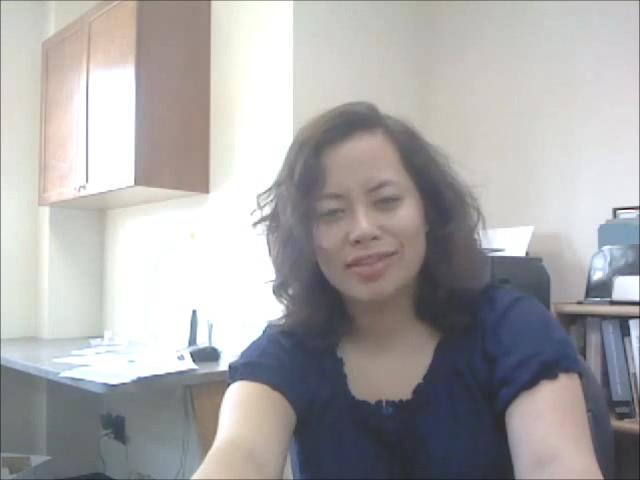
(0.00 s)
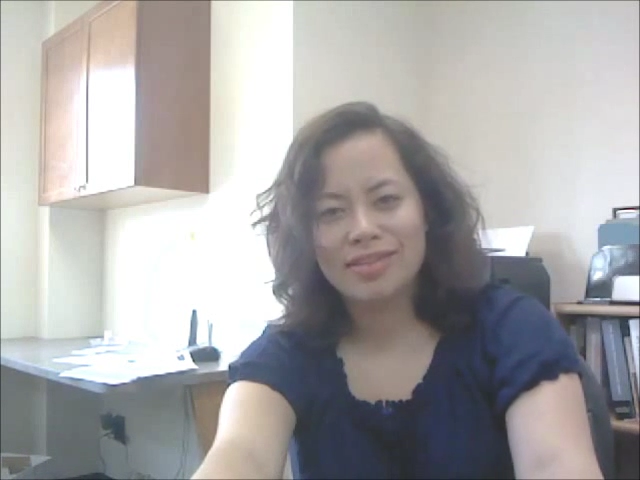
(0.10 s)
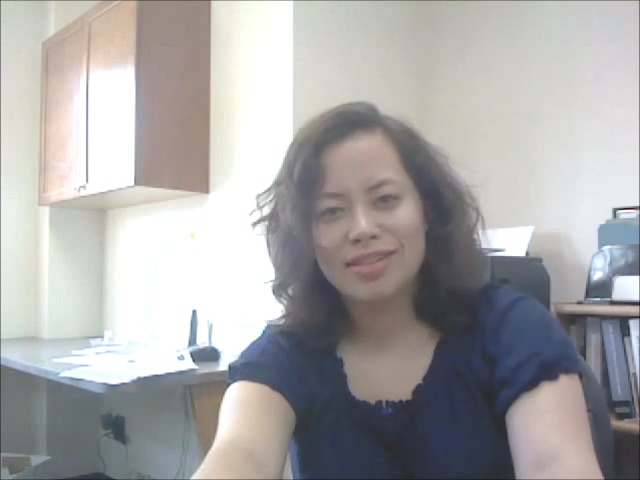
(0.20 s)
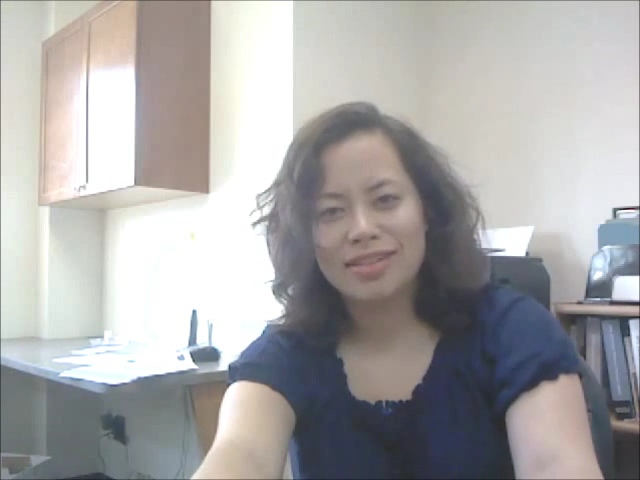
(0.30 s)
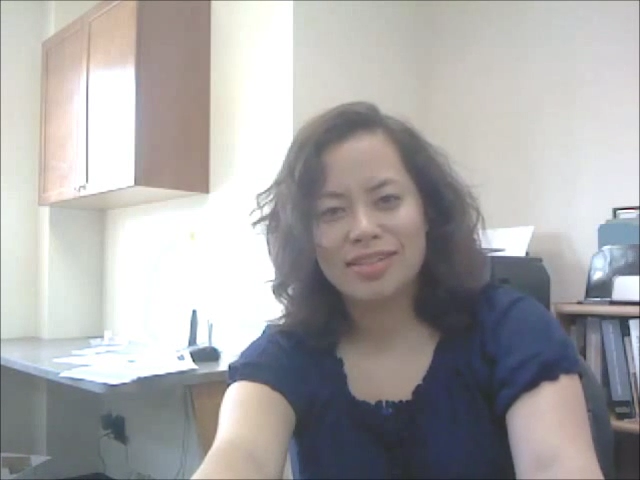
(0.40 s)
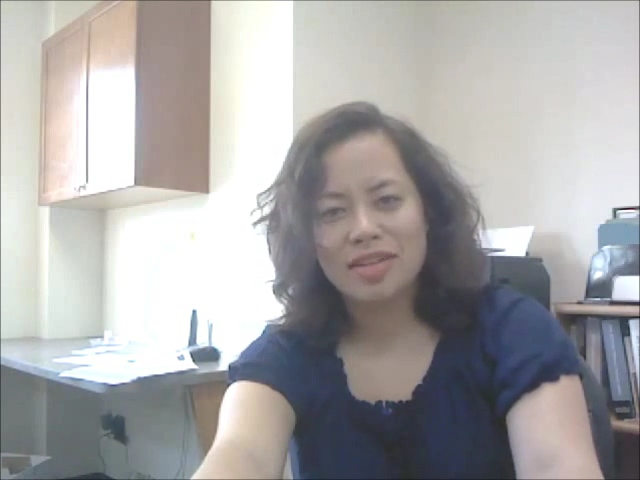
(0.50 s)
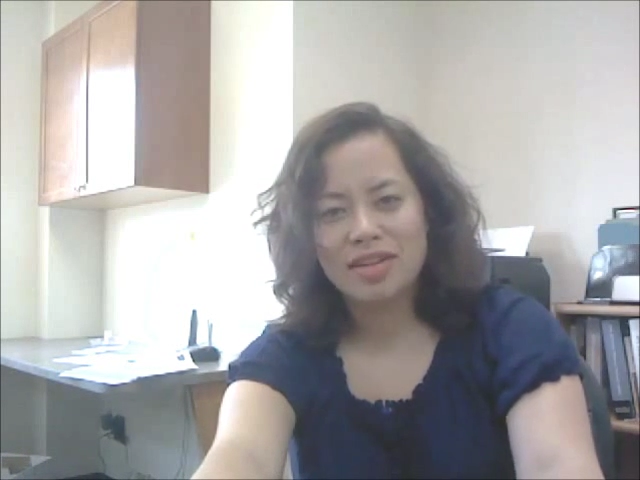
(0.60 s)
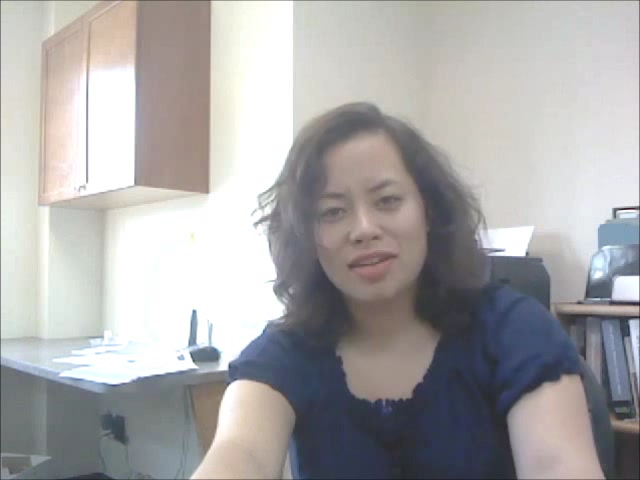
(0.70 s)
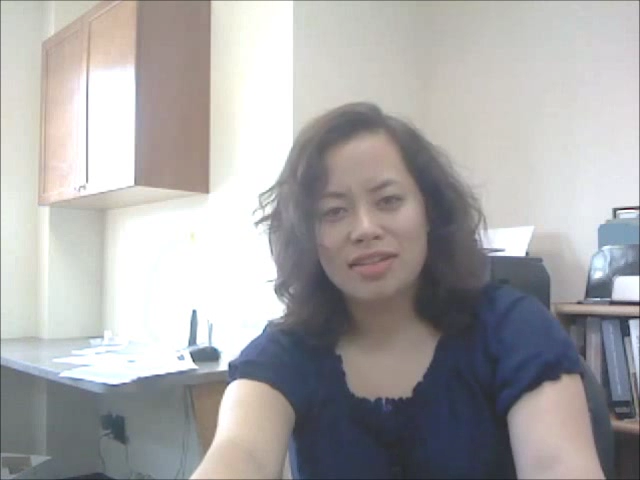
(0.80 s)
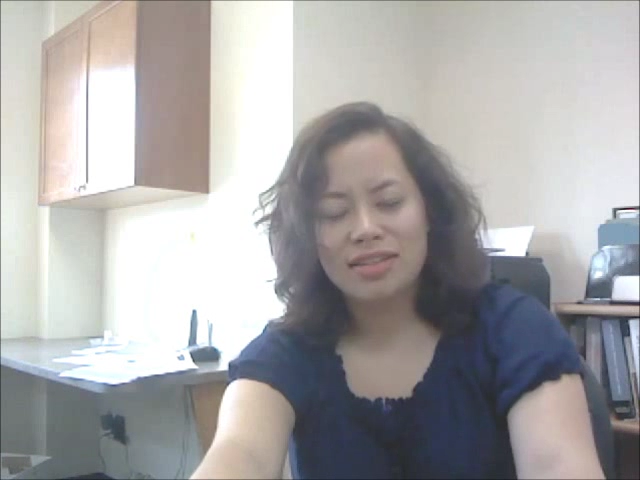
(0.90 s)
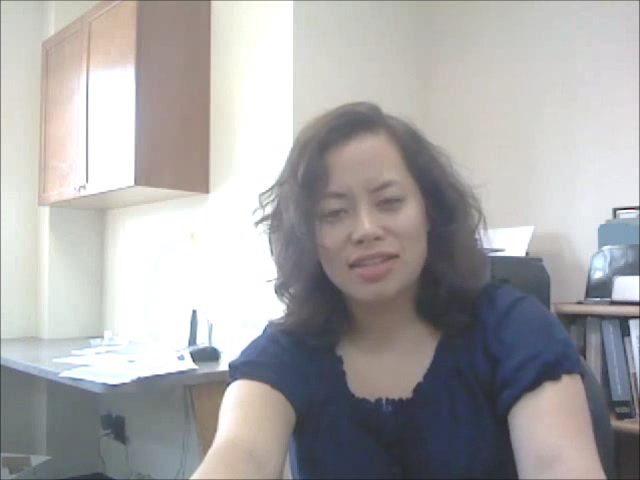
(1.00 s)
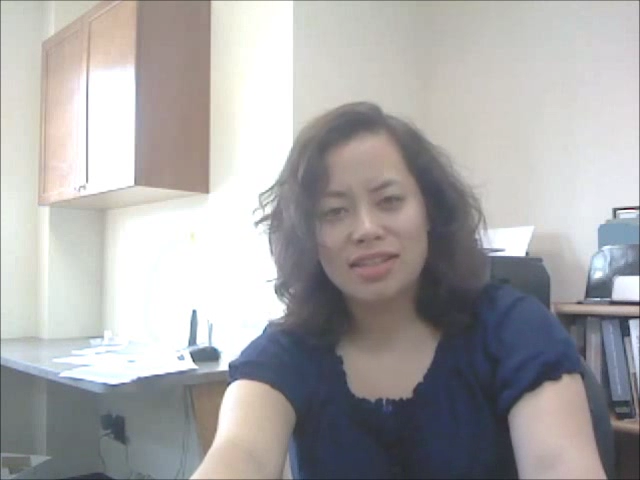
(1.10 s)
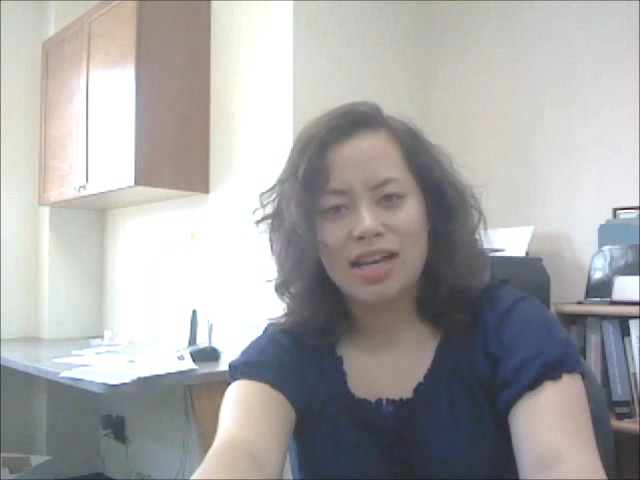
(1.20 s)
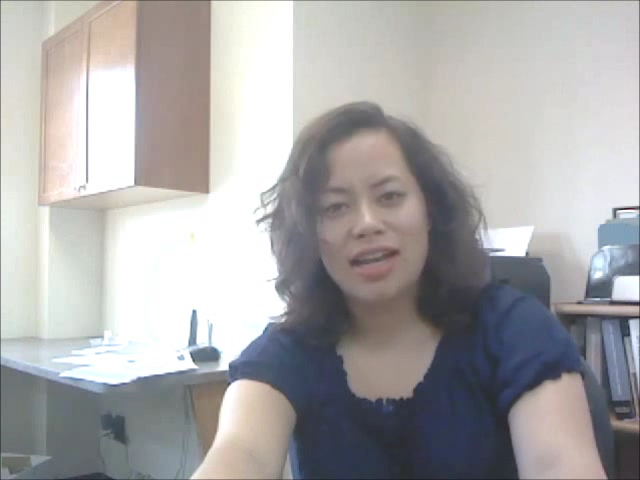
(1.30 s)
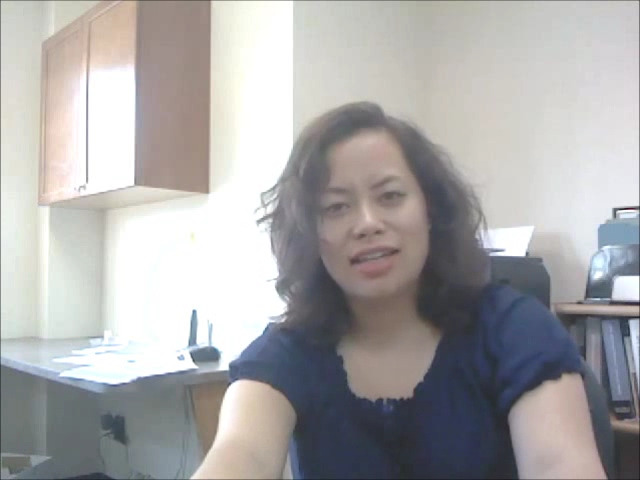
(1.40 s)
just
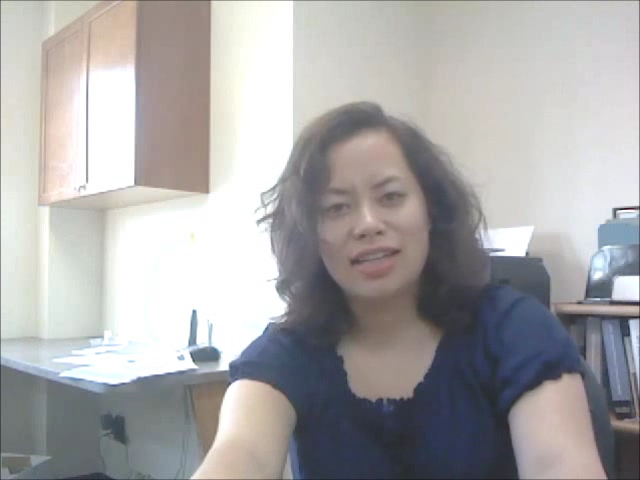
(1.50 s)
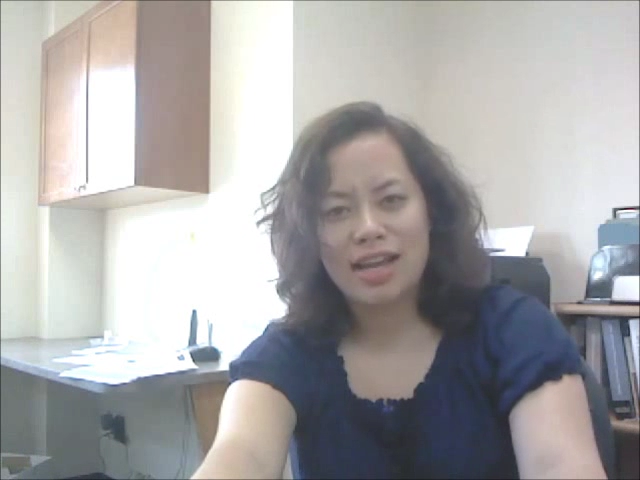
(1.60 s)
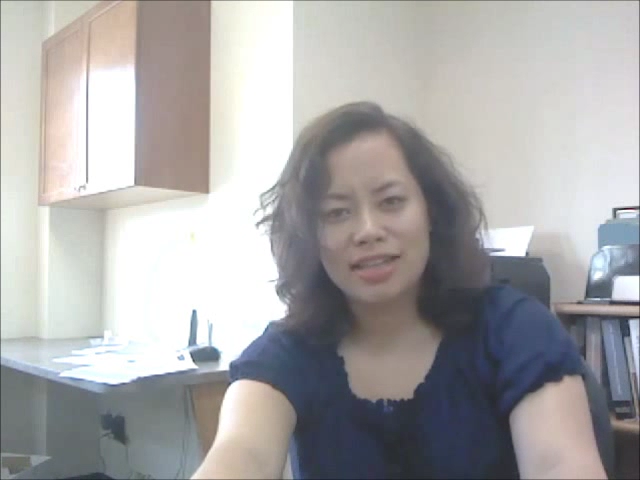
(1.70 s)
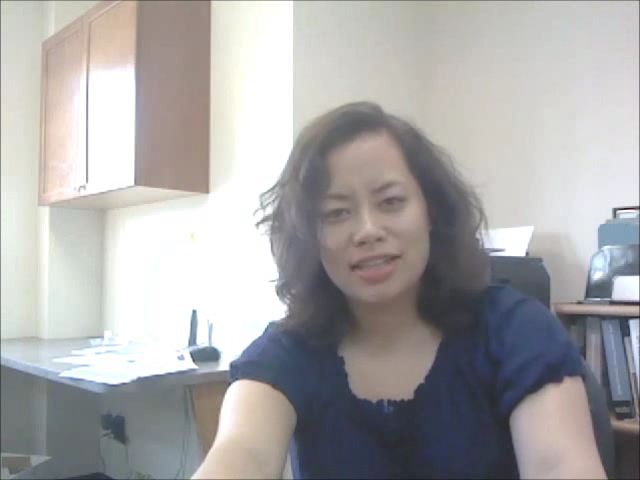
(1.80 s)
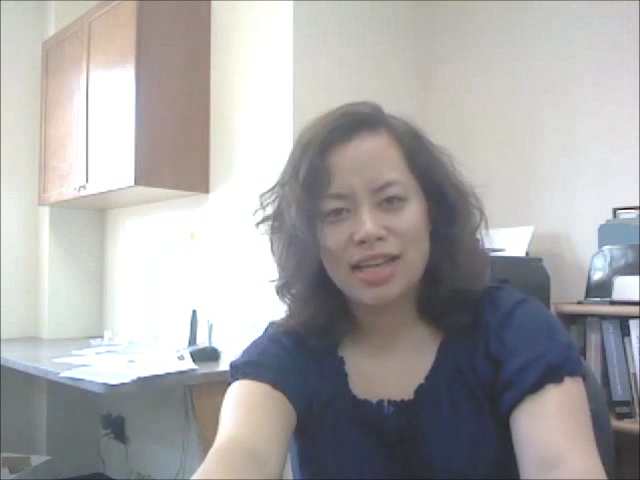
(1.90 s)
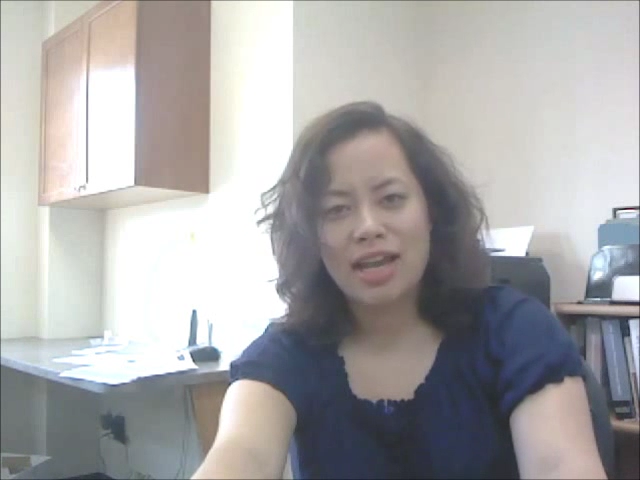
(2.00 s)
decide, yes, I,